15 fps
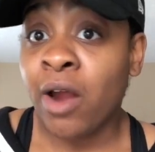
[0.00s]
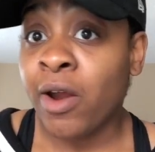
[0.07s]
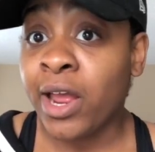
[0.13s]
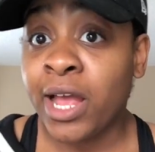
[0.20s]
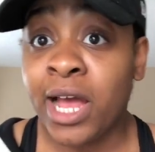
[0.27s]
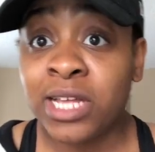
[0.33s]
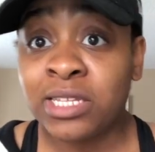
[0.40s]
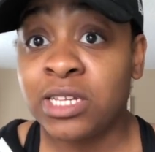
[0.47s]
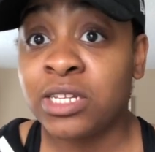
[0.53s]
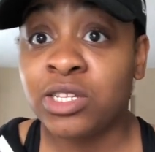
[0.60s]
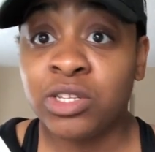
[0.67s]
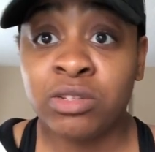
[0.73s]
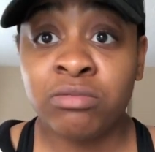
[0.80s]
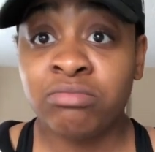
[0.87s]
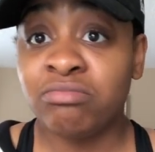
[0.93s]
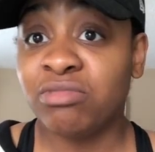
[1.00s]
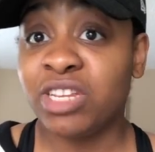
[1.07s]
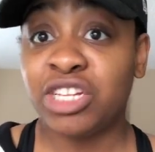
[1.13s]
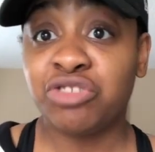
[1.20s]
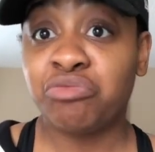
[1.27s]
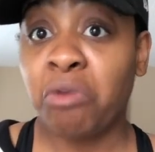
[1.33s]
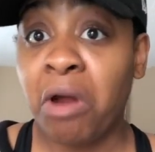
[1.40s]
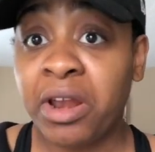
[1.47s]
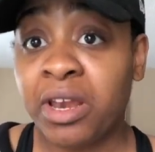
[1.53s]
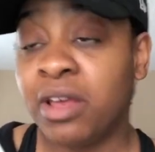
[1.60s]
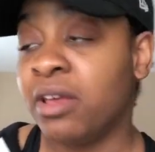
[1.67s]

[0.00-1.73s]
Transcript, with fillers: all right guys, let's let's run.